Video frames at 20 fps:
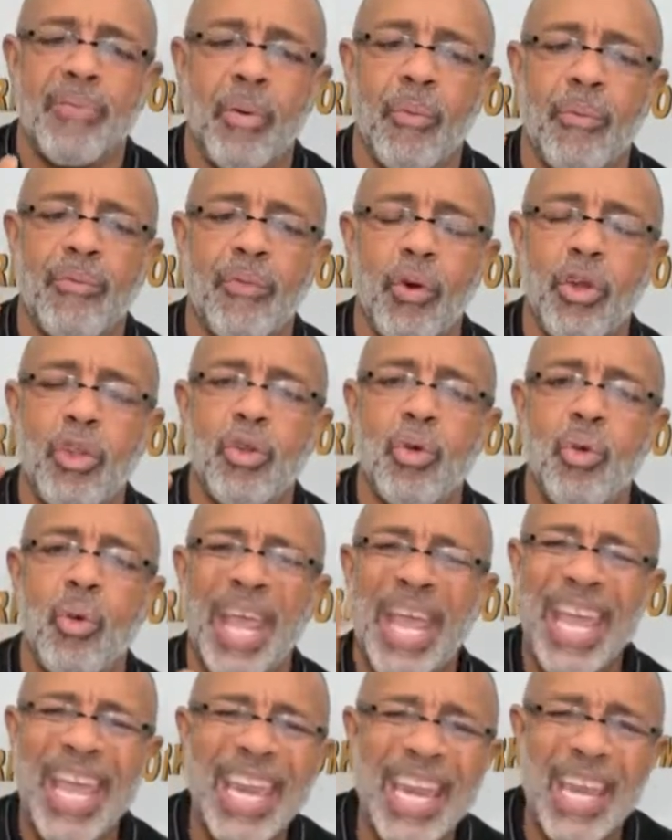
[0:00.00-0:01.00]
for you
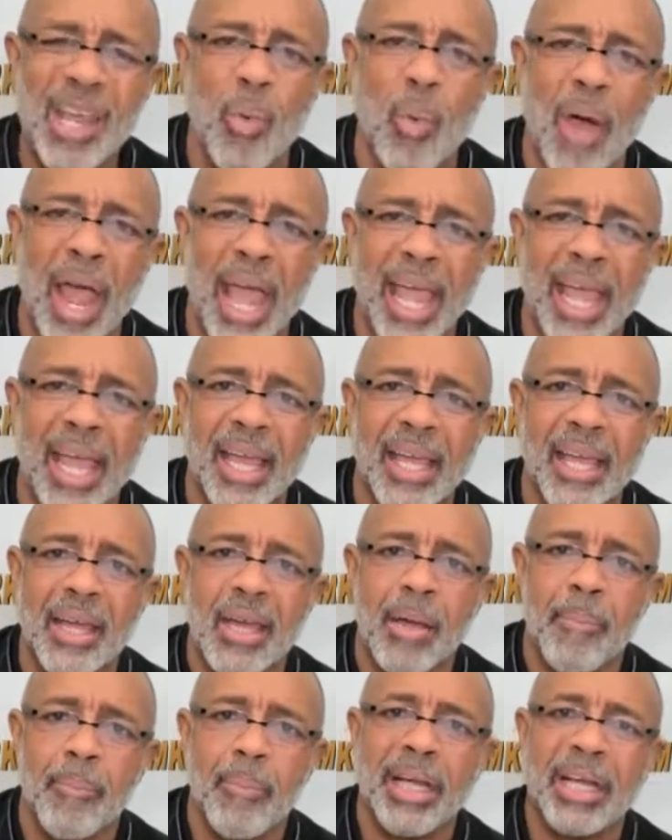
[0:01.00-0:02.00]
anyway
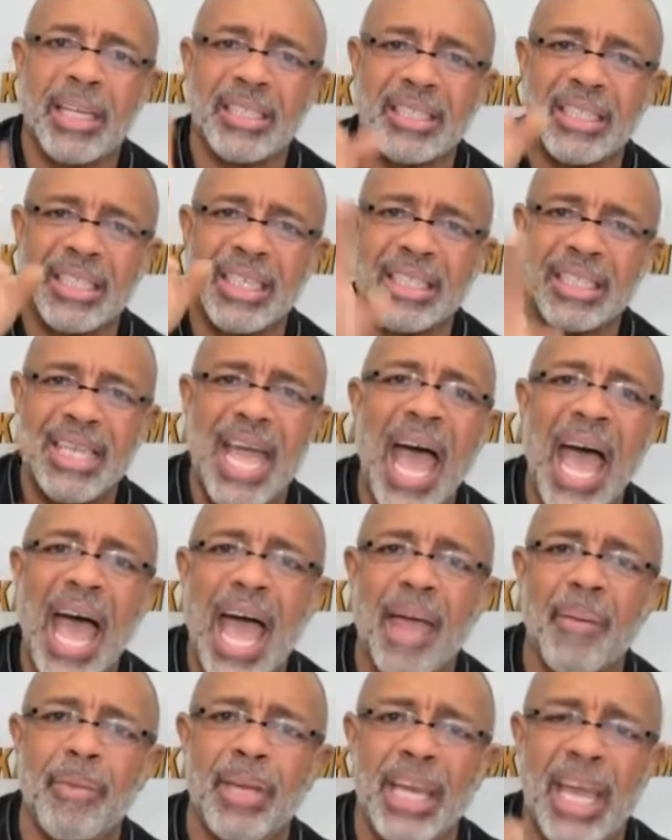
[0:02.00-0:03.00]
because of the
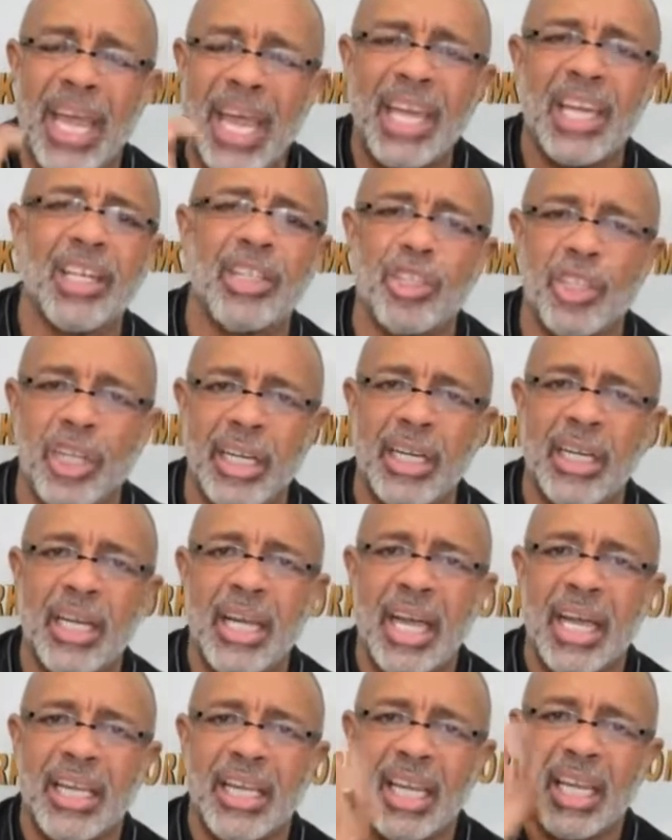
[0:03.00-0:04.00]
time and energy
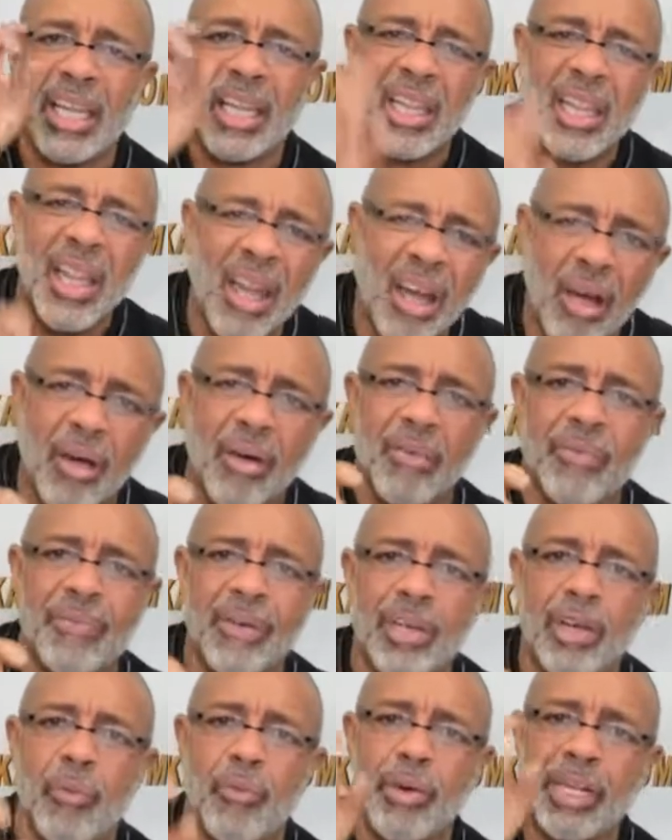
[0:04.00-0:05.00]
and the love
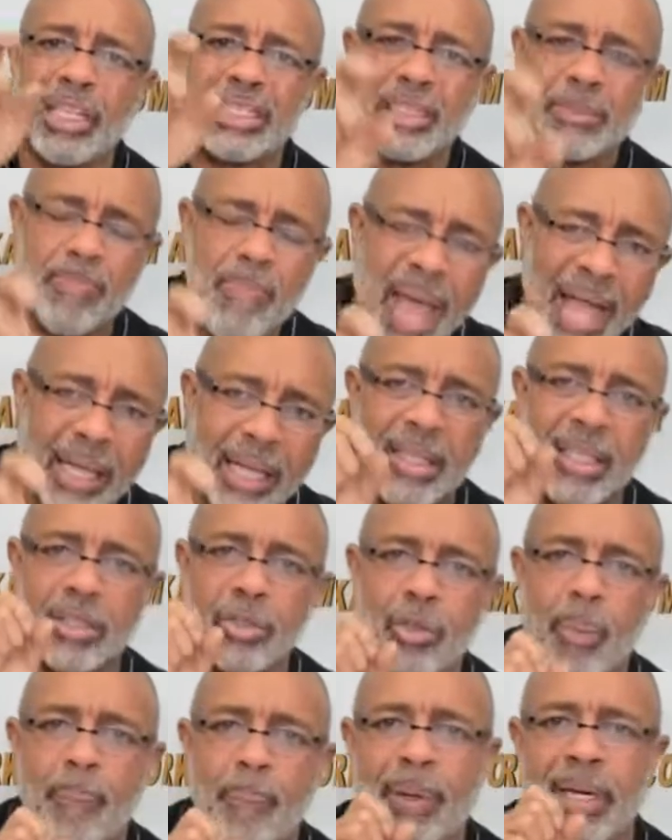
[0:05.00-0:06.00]
and the respect
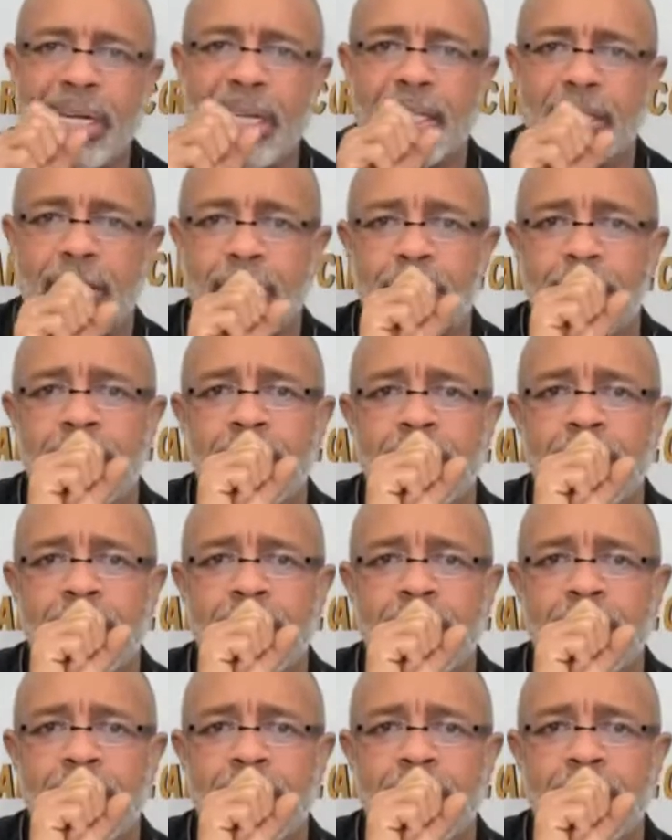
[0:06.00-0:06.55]
that you put into